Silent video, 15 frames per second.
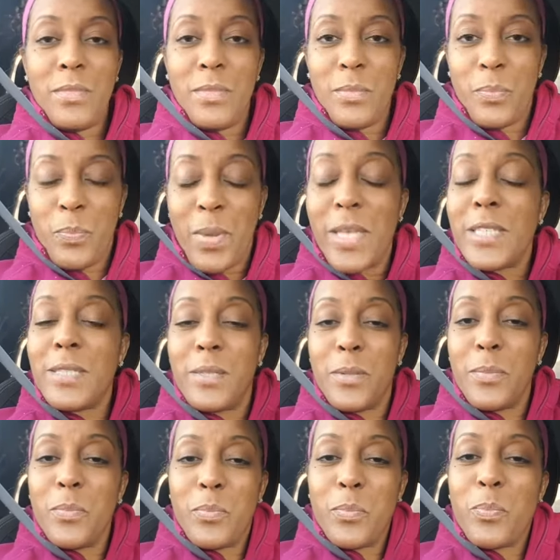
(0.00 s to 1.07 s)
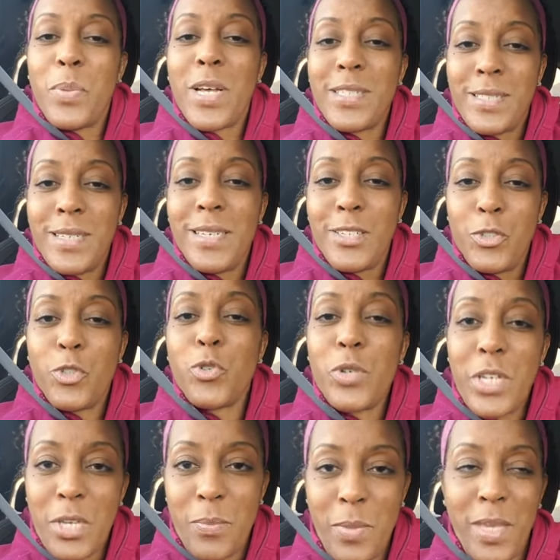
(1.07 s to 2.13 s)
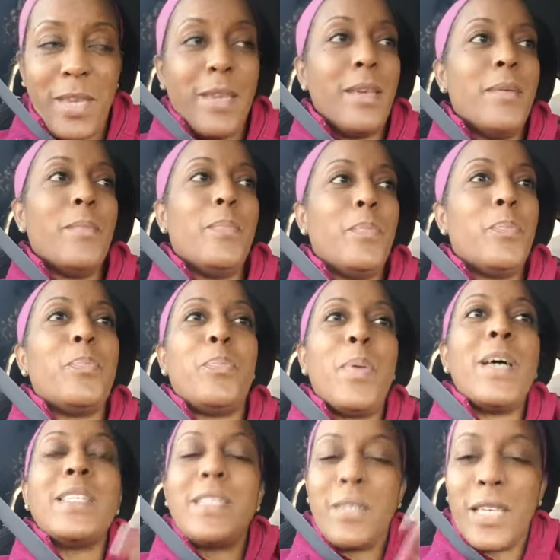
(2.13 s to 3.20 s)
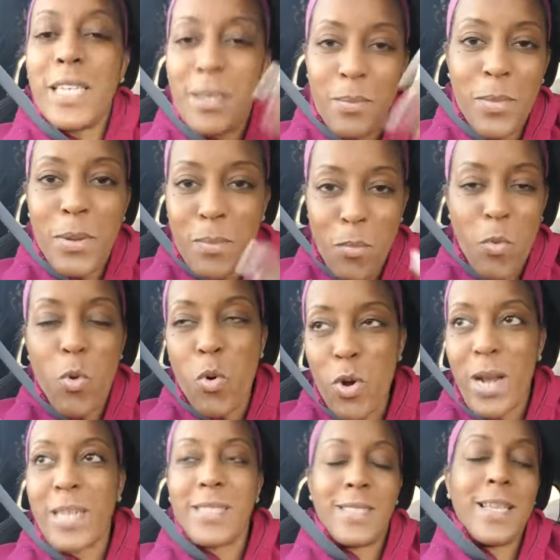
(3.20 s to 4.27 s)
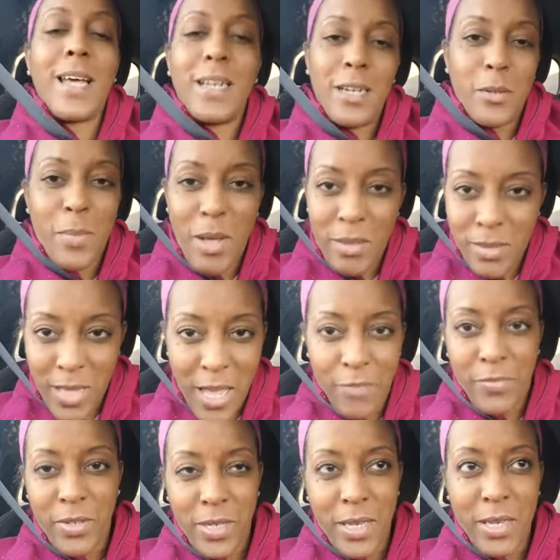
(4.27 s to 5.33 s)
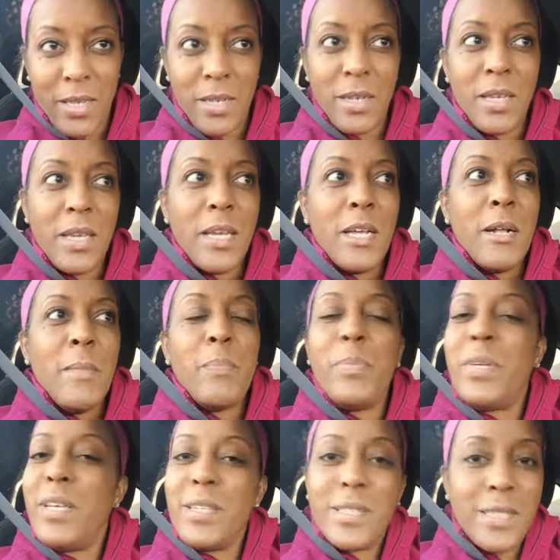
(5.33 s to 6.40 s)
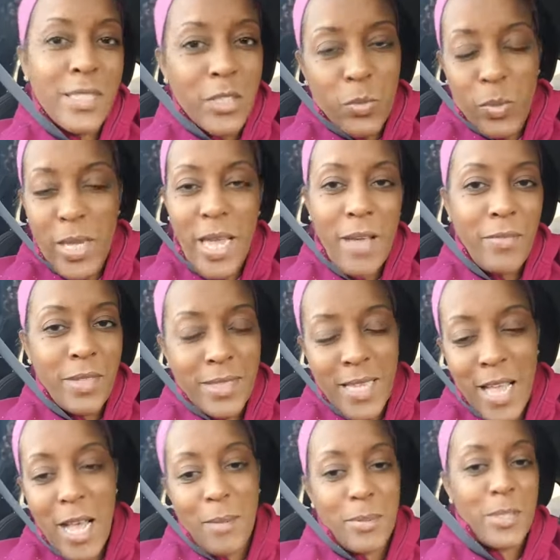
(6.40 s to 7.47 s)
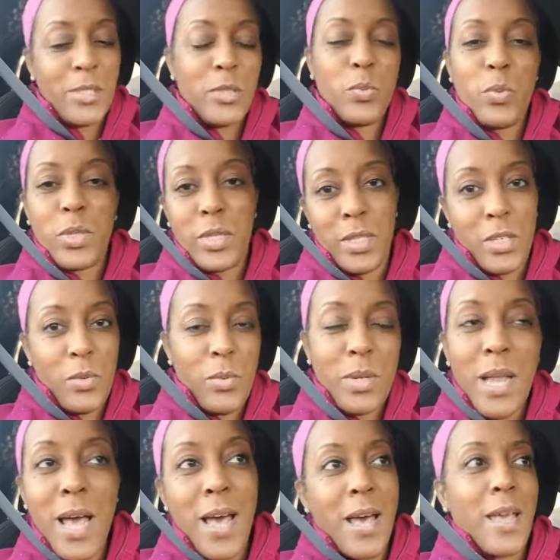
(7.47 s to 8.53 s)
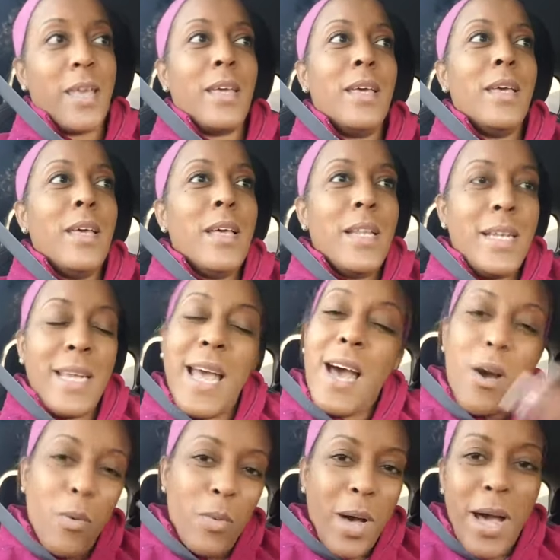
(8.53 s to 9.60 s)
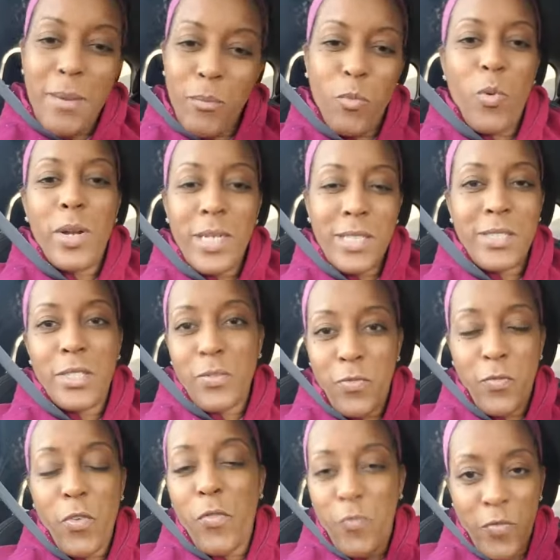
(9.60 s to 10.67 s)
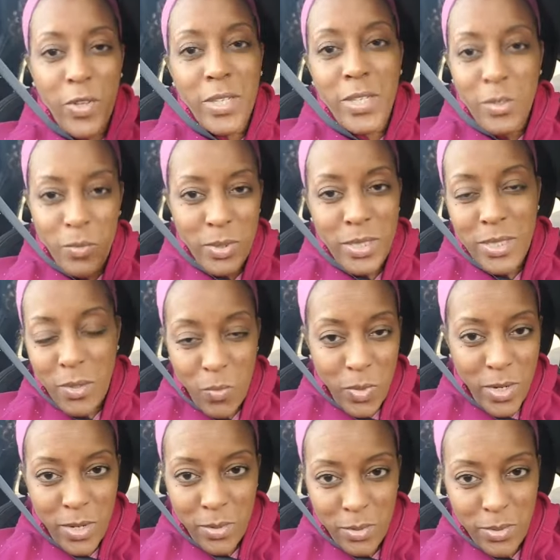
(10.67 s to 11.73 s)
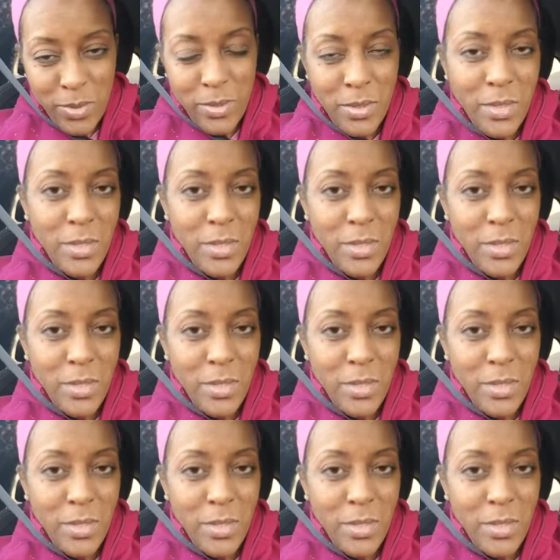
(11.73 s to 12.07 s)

best best intrigue me, best get me more excited about life again. Because since we have this absence with the you and I, now I'm wanting to fulfill it with someone else.